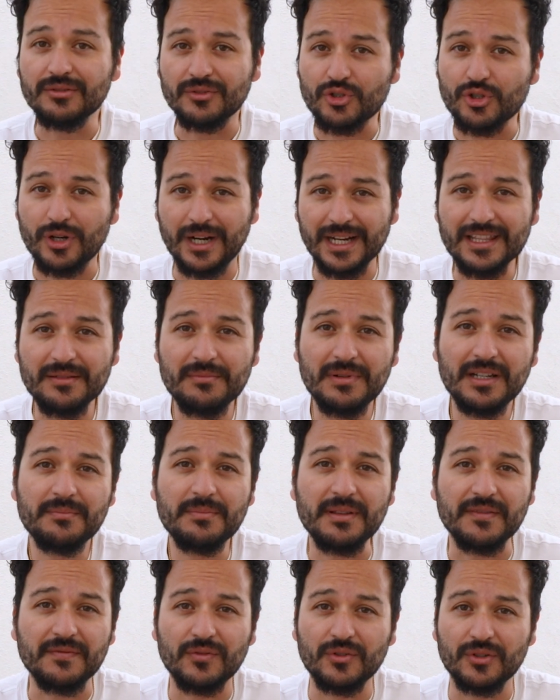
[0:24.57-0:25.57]
to try them on
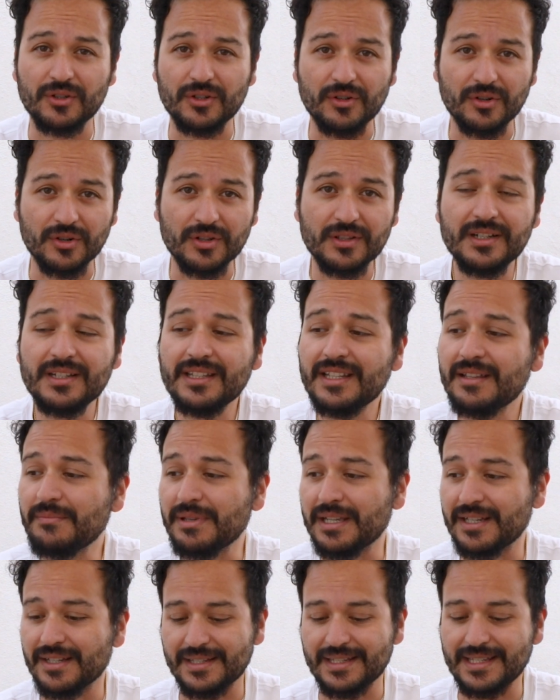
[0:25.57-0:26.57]
before ordering them
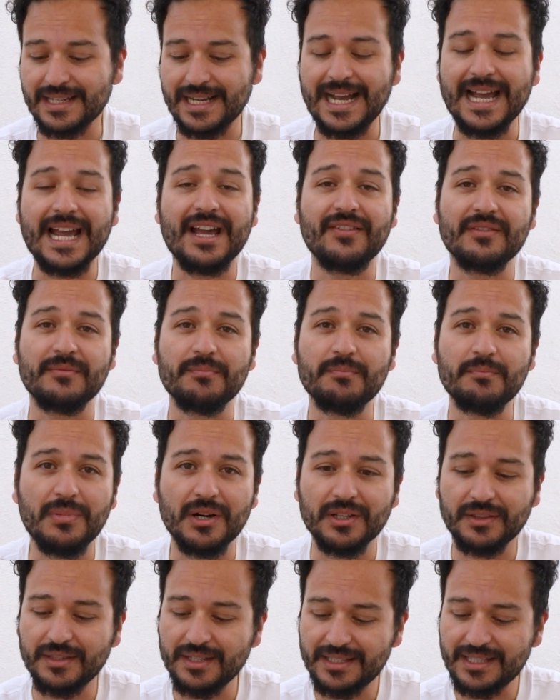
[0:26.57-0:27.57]
because I haven't
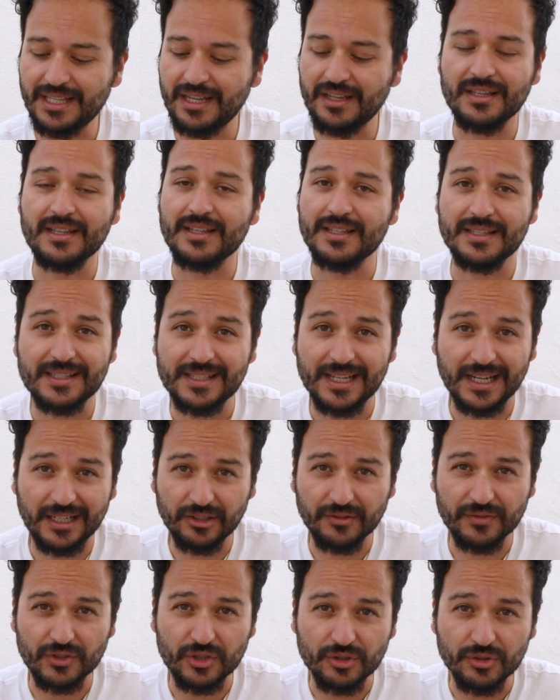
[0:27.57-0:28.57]
bought this
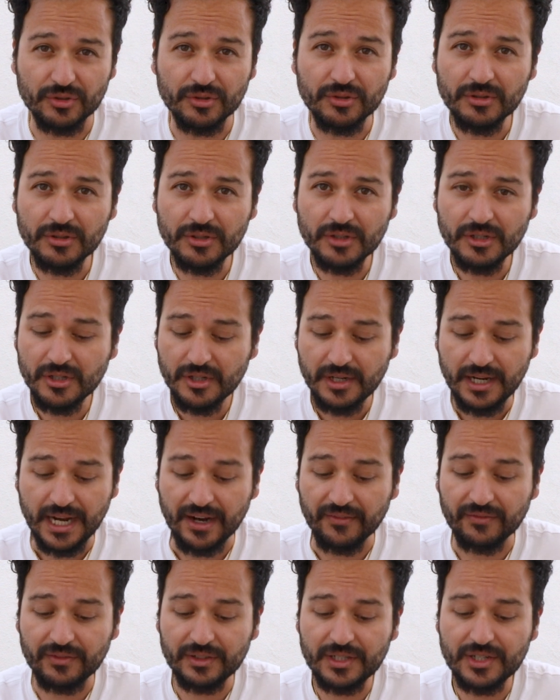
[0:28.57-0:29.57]
style of shoe
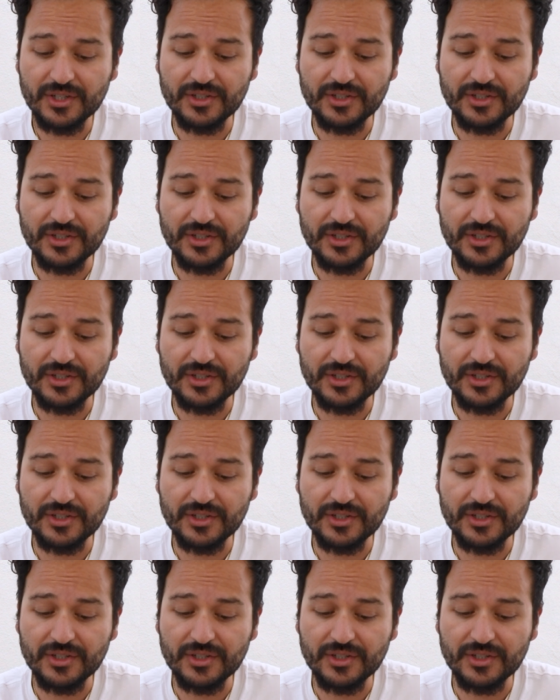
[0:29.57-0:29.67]
ever,